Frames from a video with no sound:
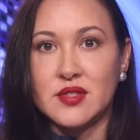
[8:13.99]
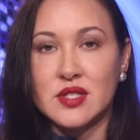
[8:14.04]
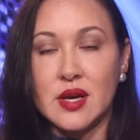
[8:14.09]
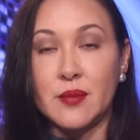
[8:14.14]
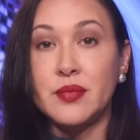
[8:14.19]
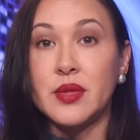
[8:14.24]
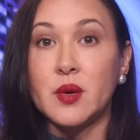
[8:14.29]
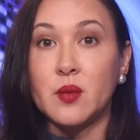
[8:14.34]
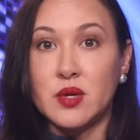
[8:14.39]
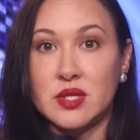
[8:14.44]
if
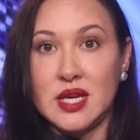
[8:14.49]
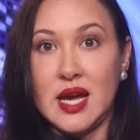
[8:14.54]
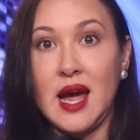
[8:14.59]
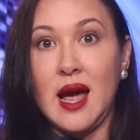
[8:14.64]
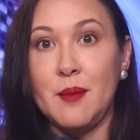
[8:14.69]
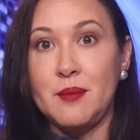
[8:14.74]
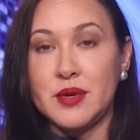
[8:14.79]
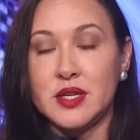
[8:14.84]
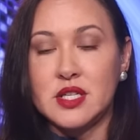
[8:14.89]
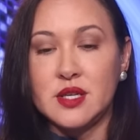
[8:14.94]
something were to
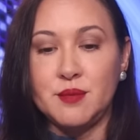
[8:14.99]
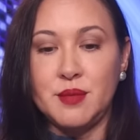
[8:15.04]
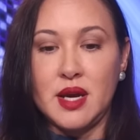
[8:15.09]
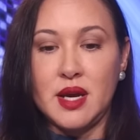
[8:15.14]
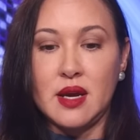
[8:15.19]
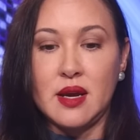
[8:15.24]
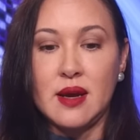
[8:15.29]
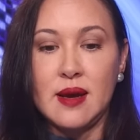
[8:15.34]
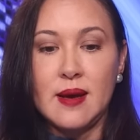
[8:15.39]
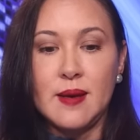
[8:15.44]
happen to
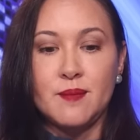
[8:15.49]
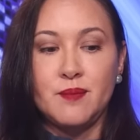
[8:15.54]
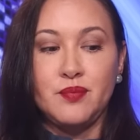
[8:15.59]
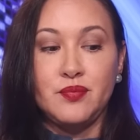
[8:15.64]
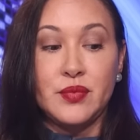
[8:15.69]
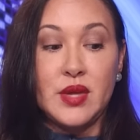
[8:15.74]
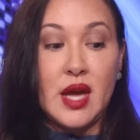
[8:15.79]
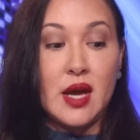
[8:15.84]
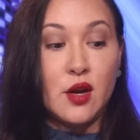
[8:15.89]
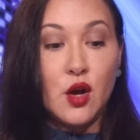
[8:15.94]
me
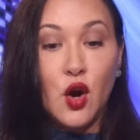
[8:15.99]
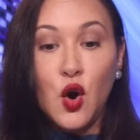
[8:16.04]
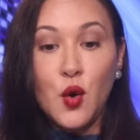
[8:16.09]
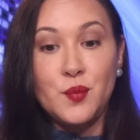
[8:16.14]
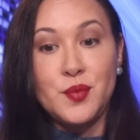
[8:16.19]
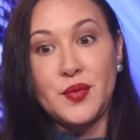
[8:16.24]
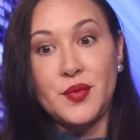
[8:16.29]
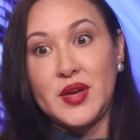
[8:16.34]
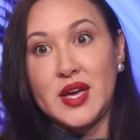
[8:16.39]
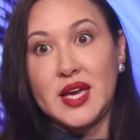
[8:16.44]
and
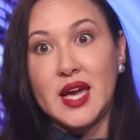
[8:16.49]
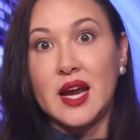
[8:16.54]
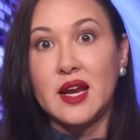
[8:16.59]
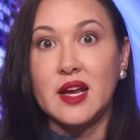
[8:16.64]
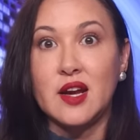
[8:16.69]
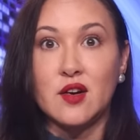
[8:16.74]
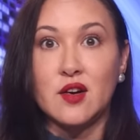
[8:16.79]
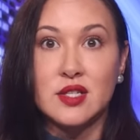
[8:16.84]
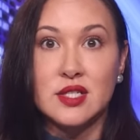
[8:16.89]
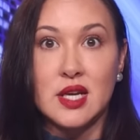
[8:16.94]
hope that they
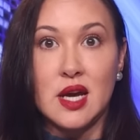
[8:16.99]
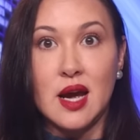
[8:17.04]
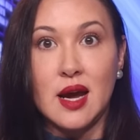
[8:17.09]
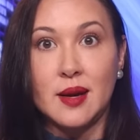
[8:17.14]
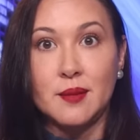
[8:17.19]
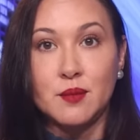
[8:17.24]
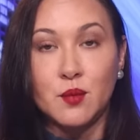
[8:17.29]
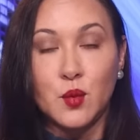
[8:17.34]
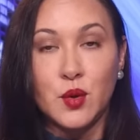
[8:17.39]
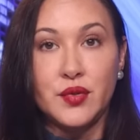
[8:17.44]
get here in time.